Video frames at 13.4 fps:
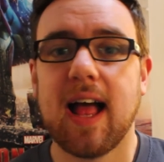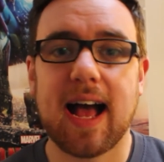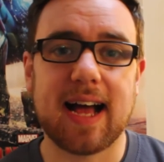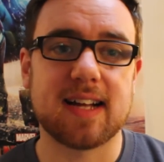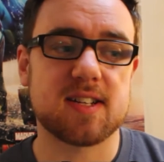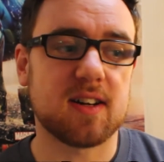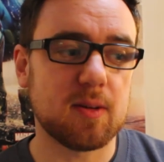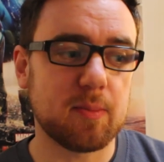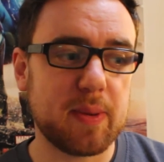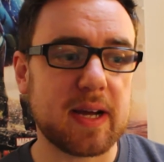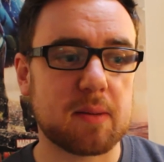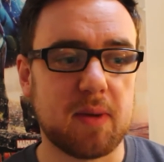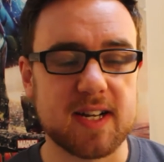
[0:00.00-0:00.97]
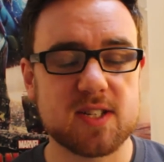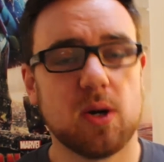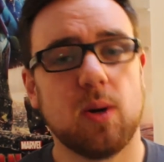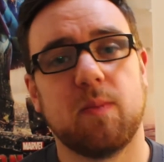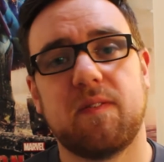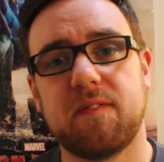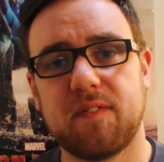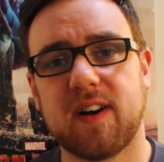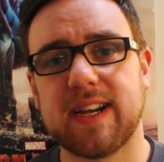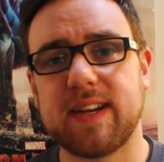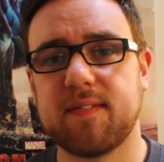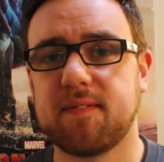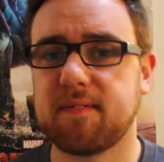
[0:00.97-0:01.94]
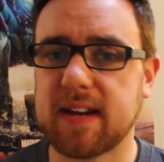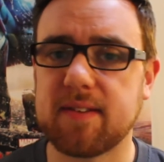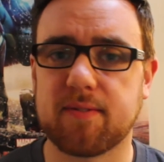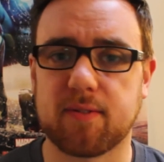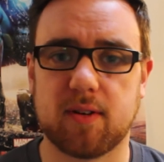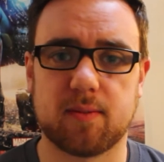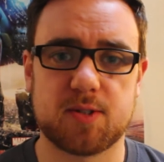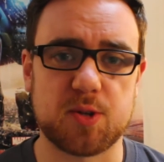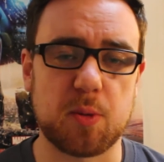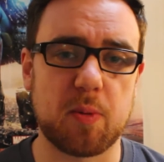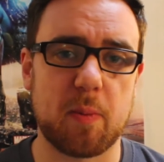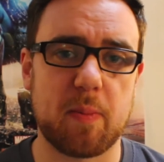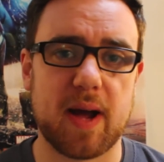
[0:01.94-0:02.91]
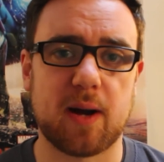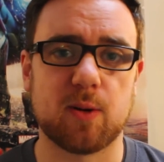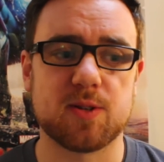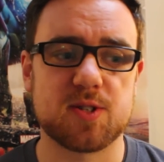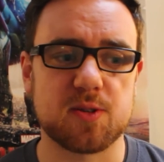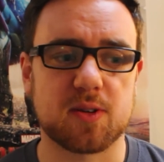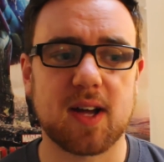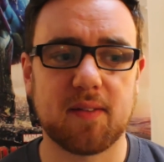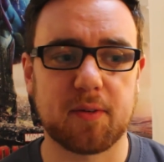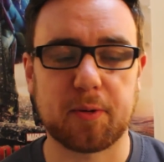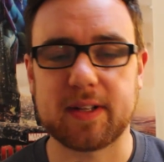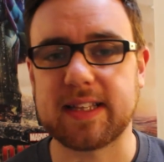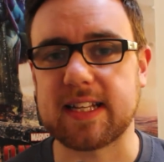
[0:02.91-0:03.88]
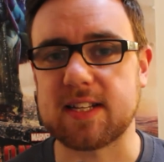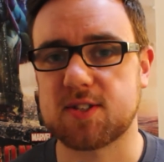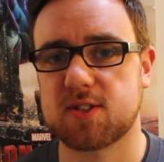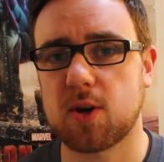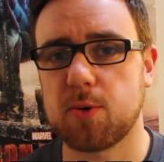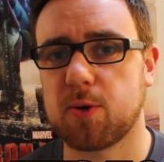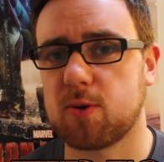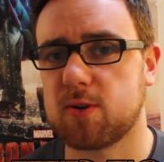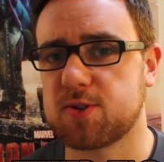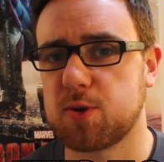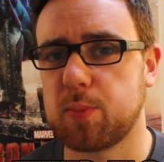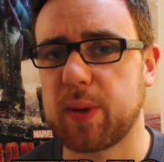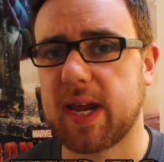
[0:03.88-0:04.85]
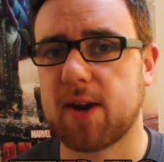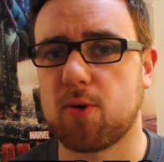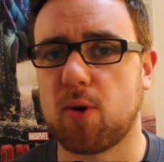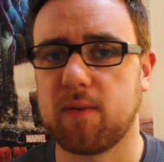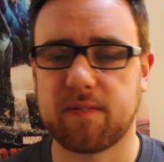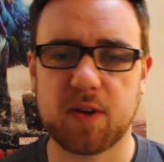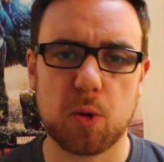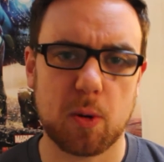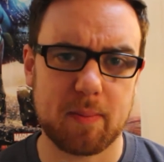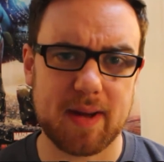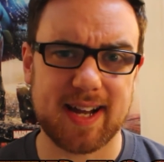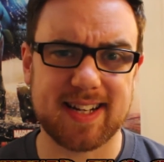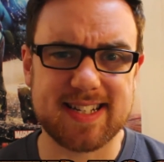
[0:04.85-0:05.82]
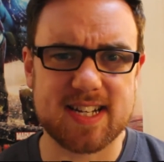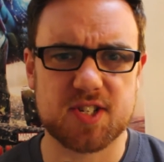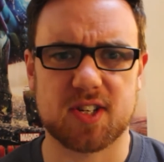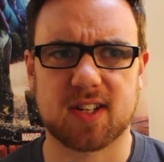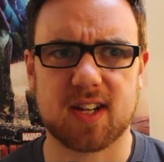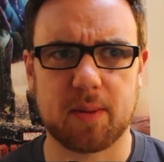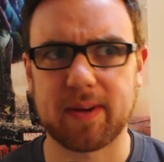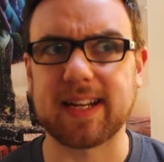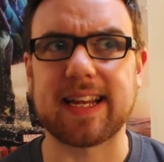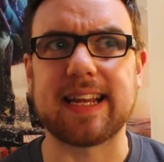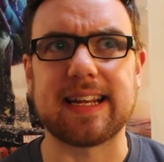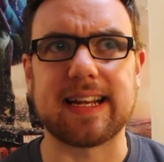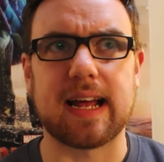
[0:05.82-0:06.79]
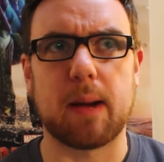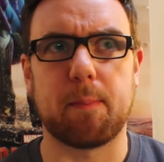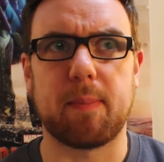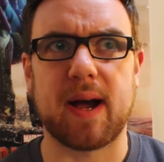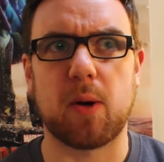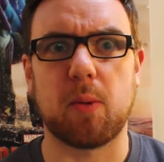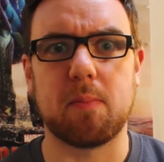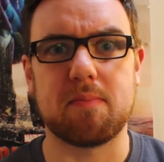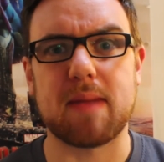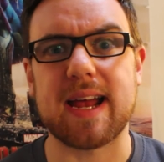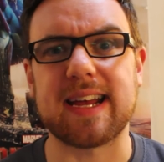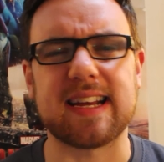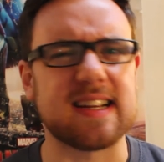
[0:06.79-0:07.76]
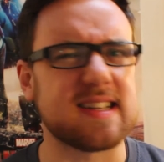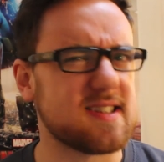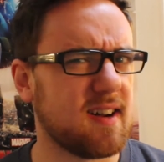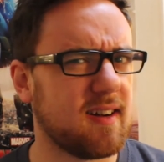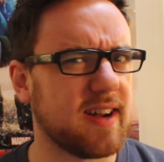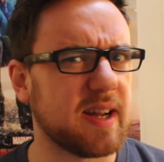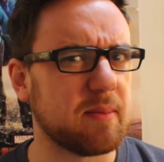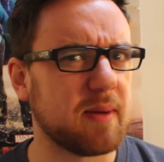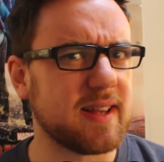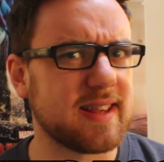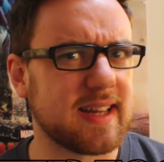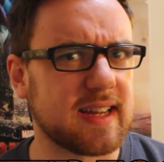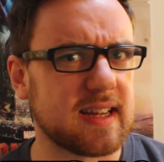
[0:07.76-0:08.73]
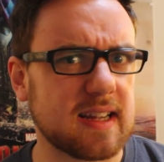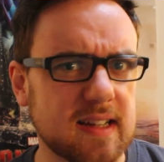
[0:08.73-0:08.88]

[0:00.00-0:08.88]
and I'll pick my top 5 favourite superpowers to cover in the So You're a Superhero viewer mail edition coming in about May time, I think.